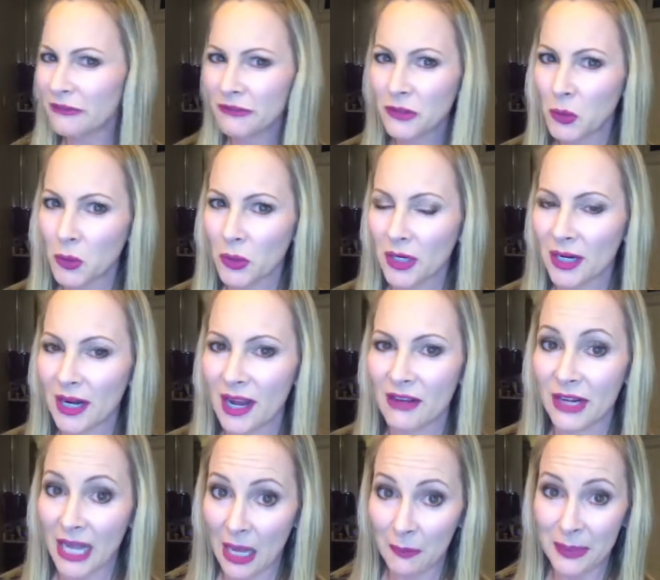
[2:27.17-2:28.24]
floor of
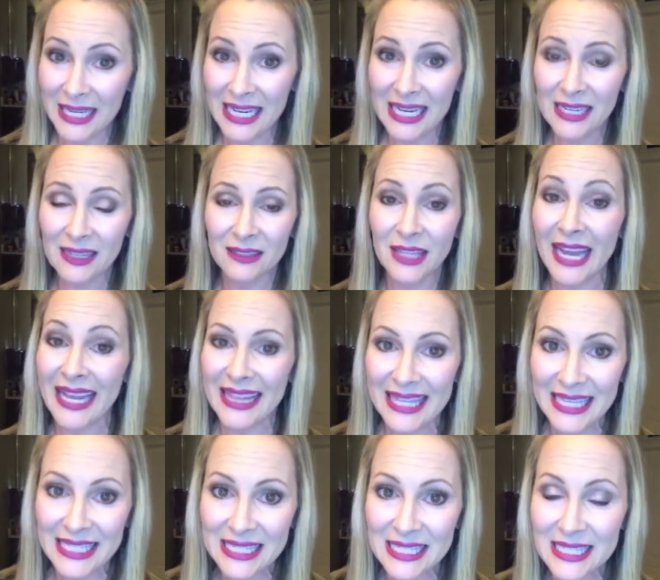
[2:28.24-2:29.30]
a company like
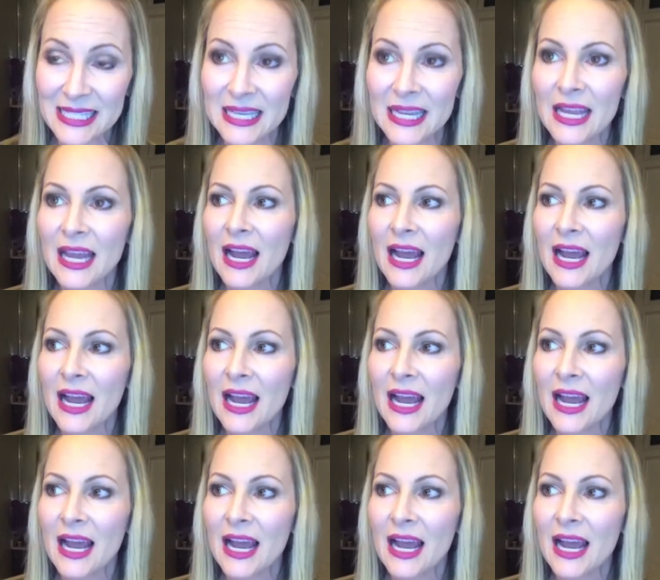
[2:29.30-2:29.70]
this,